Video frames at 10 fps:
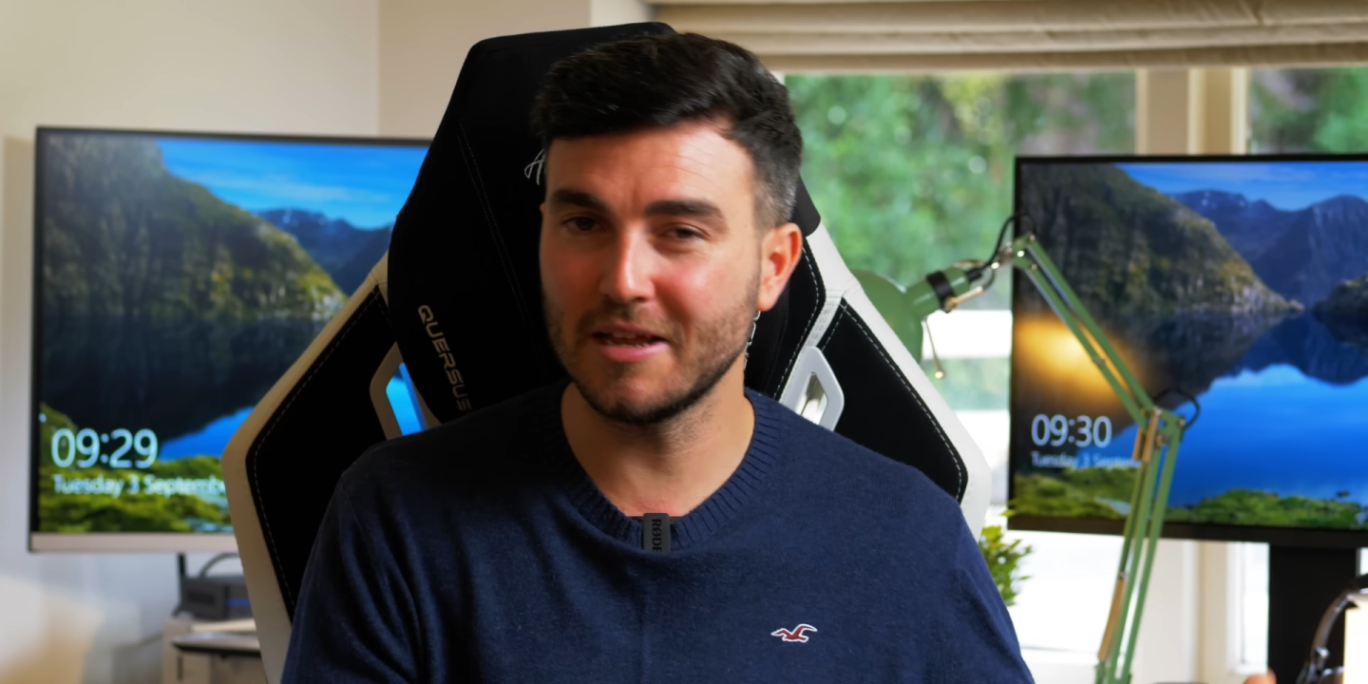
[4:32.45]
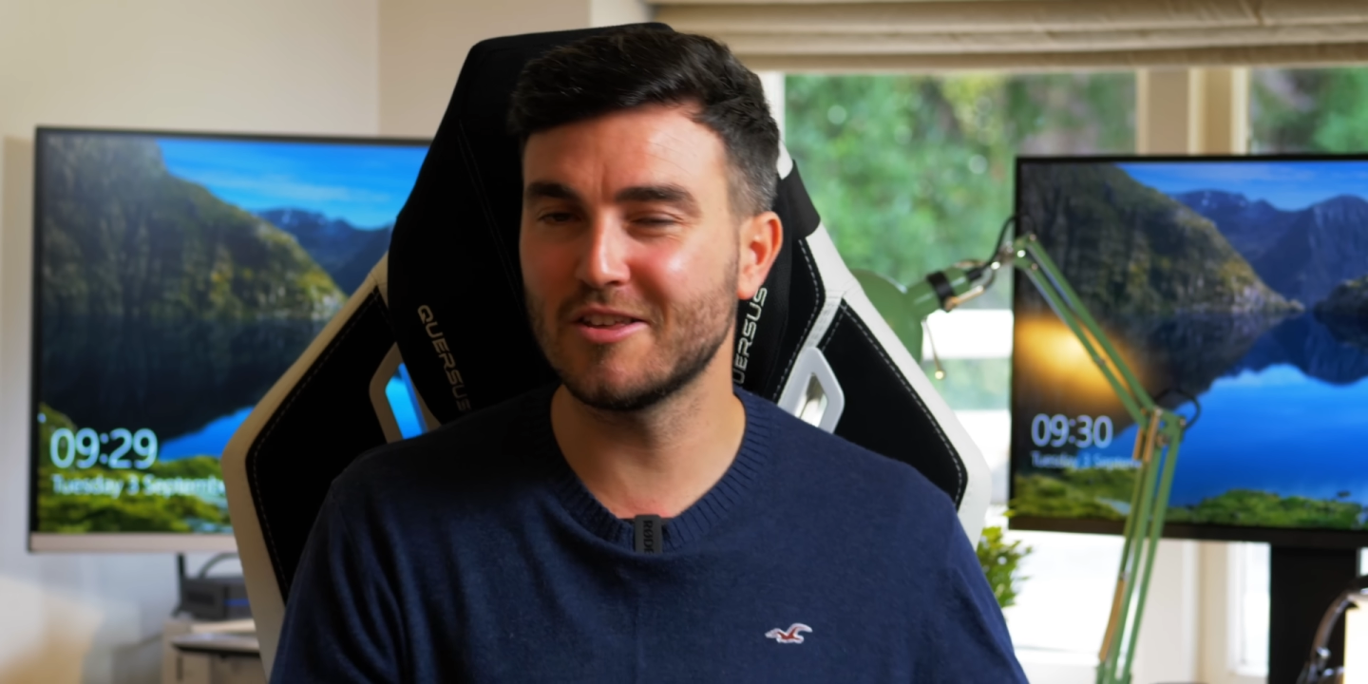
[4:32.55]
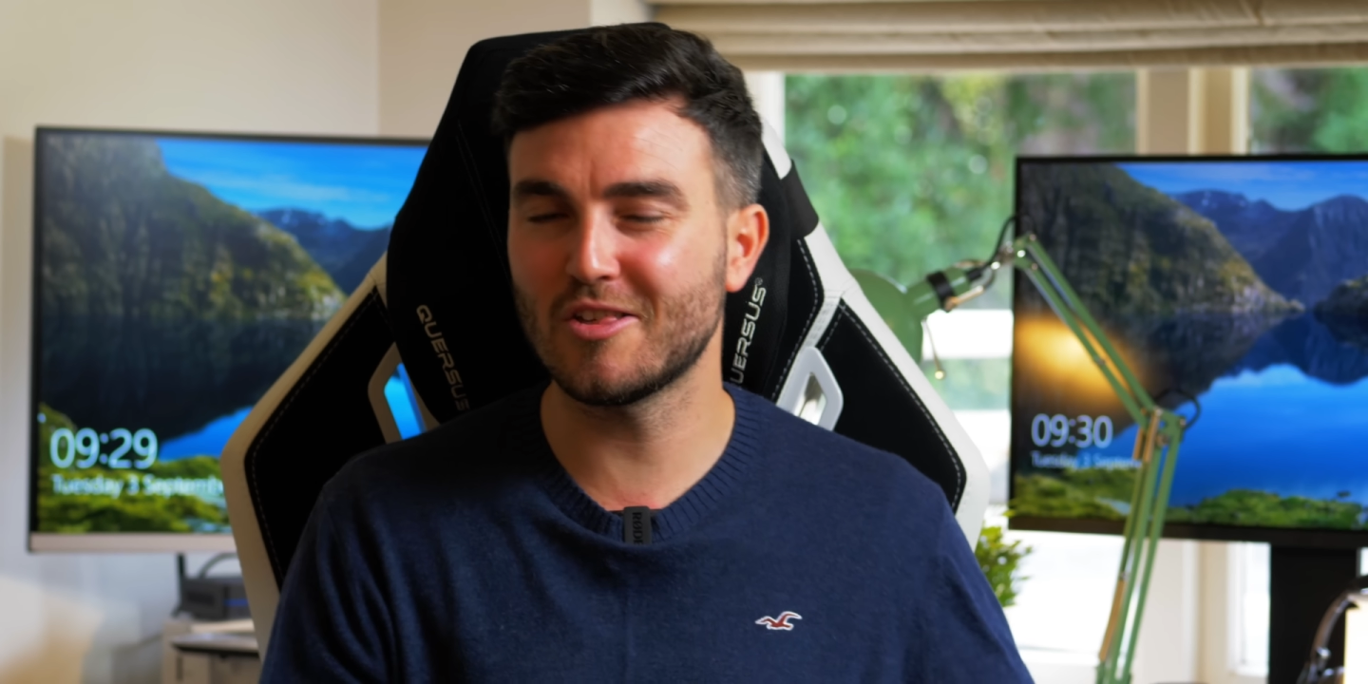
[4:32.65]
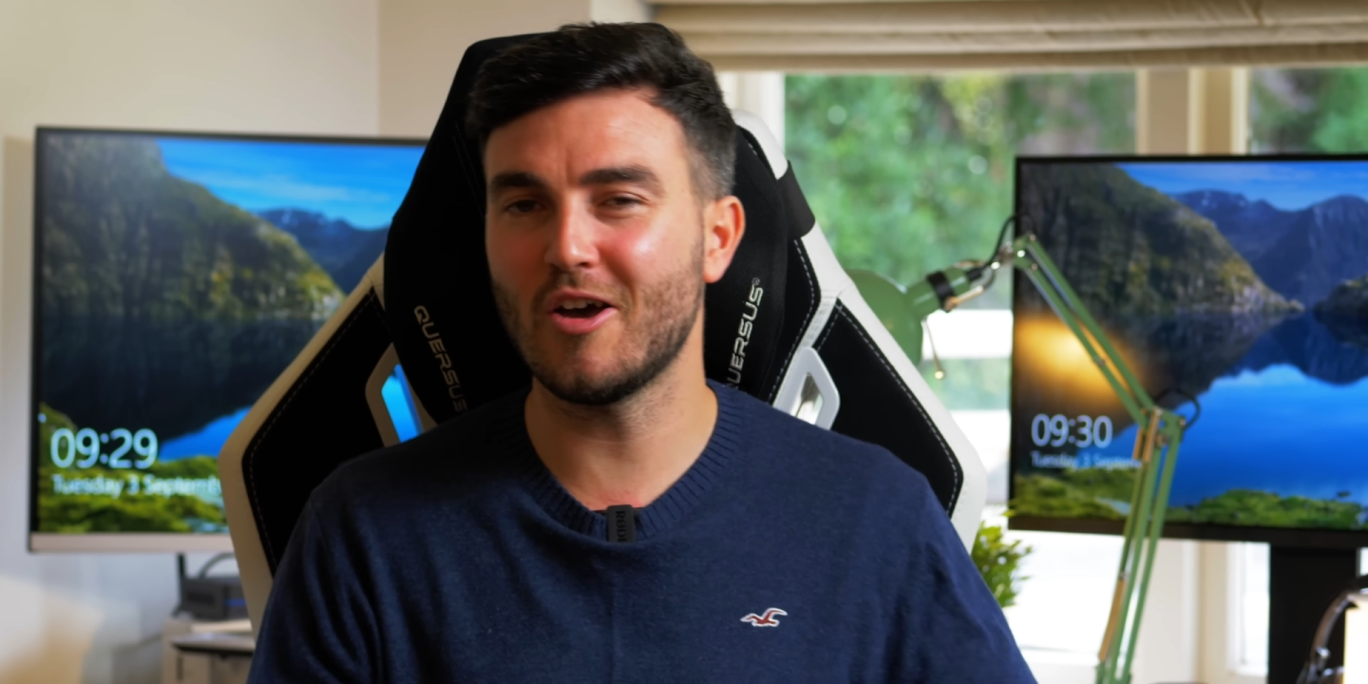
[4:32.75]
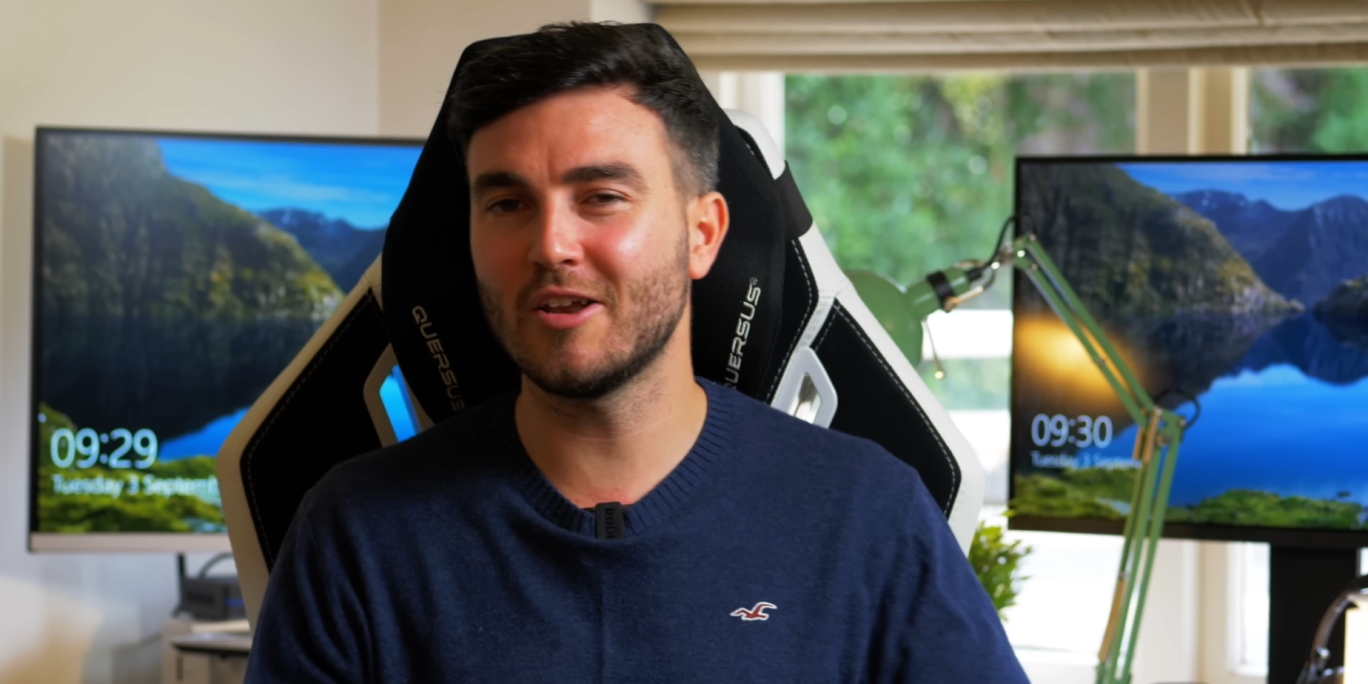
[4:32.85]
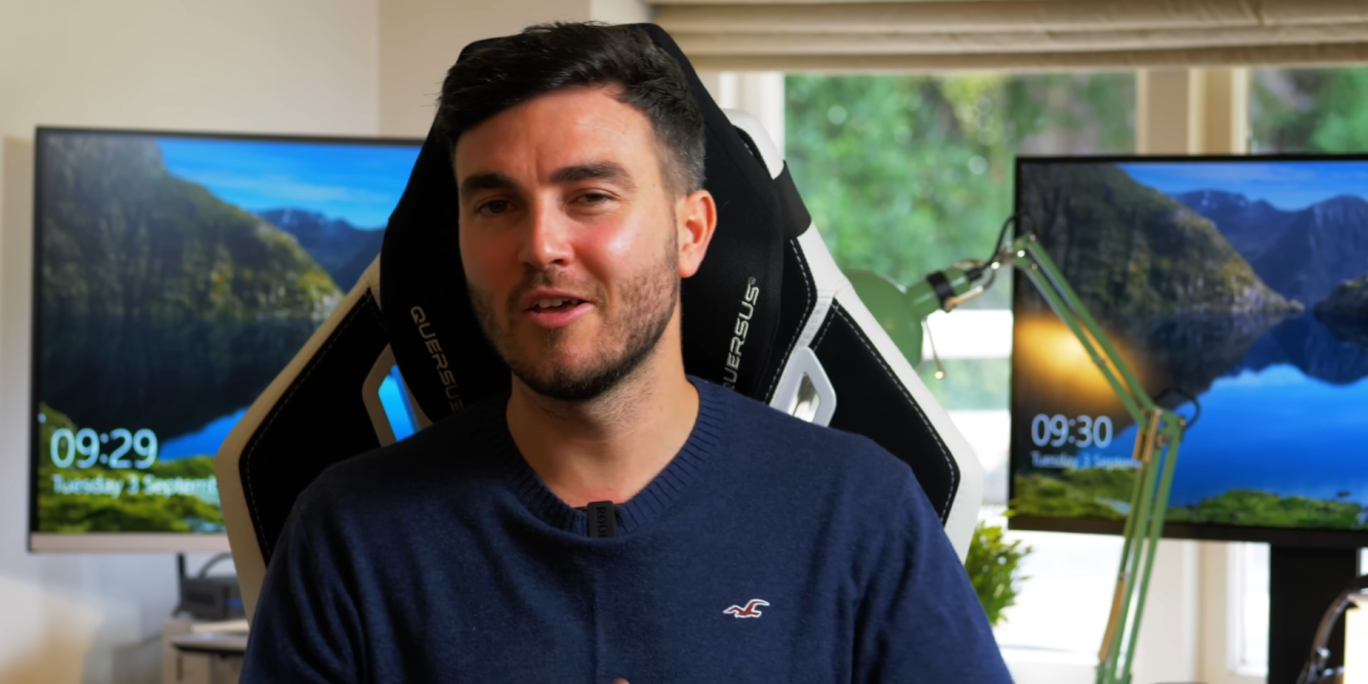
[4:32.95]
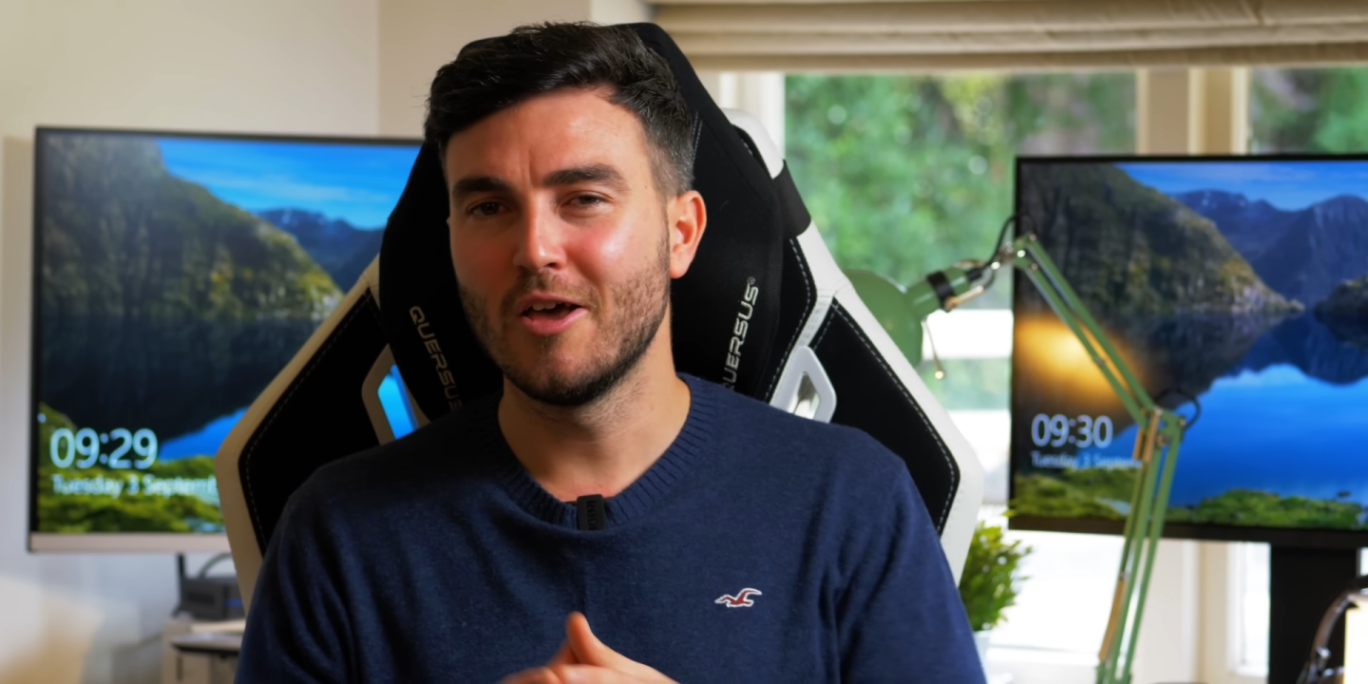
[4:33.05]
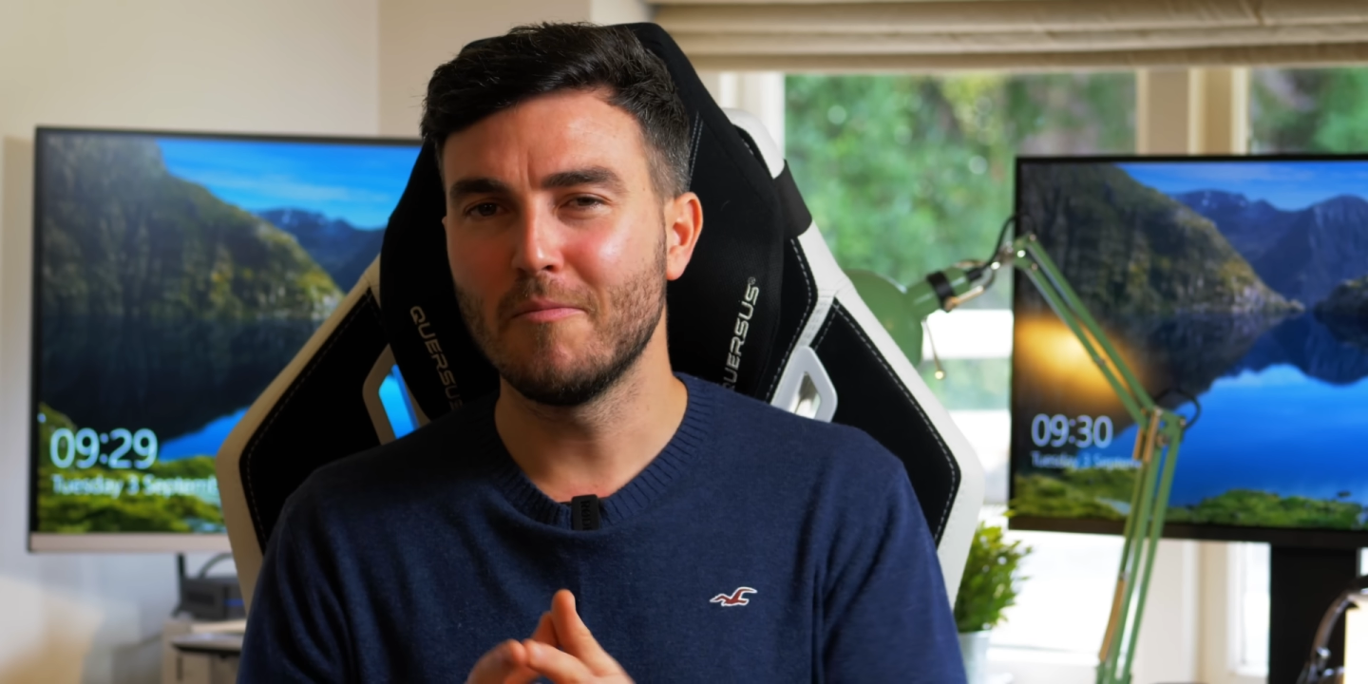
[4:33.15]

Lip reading: desired